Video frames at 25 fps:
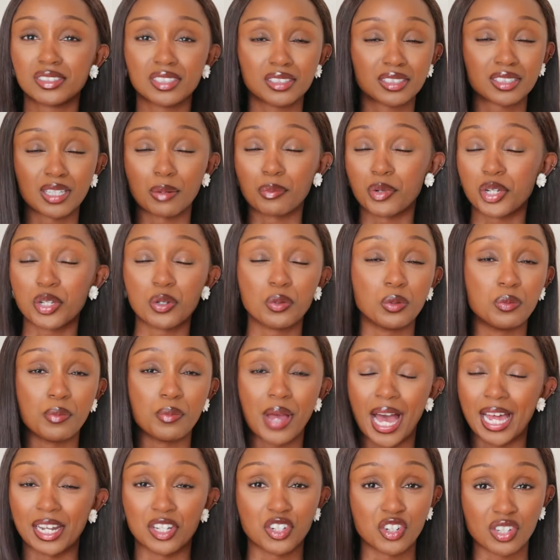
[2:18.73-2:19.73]
somebody who
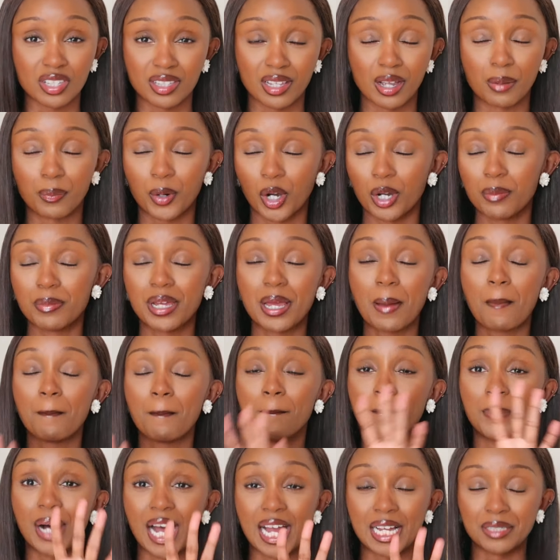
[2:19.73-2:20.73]
manages the apartment.
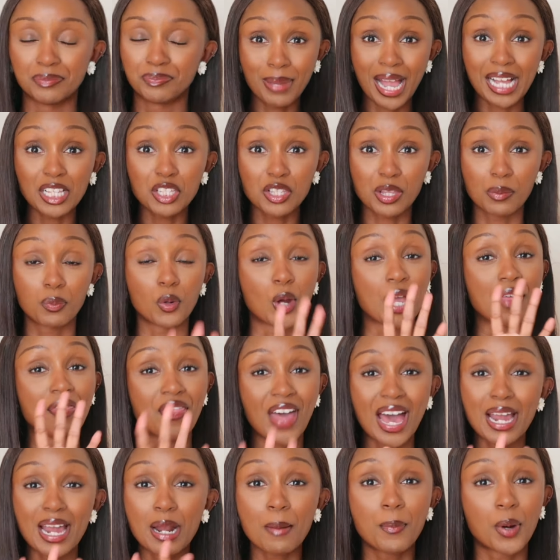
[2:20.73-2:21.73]
But that's the point.
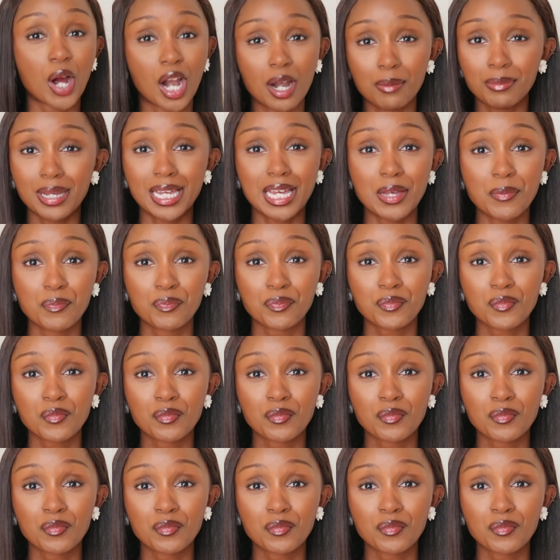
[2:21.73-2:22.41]
That apartment,